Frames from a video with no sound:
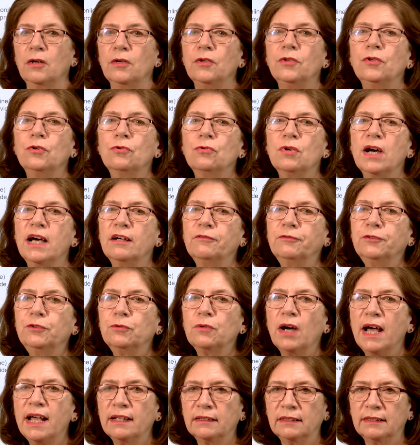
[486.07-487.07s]
You have
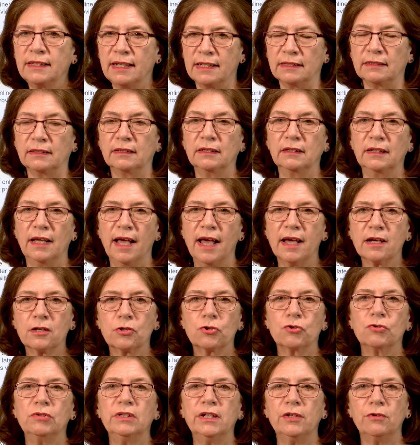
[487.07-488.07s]
to attend,
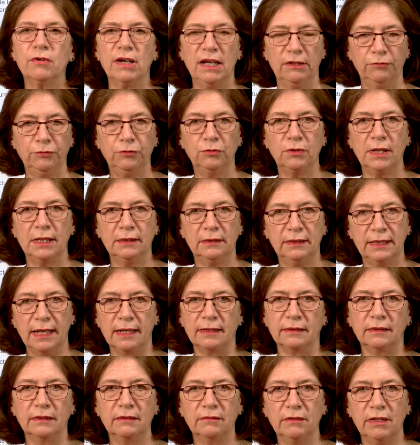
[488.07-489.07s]
actually you have to
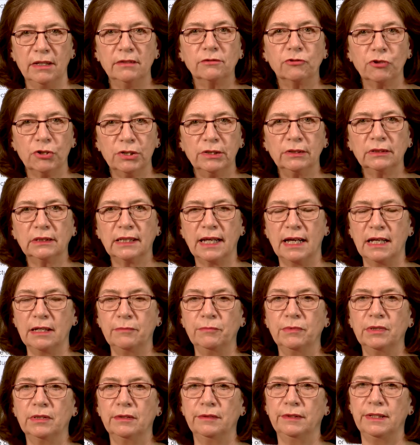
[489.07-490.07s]
attend in real time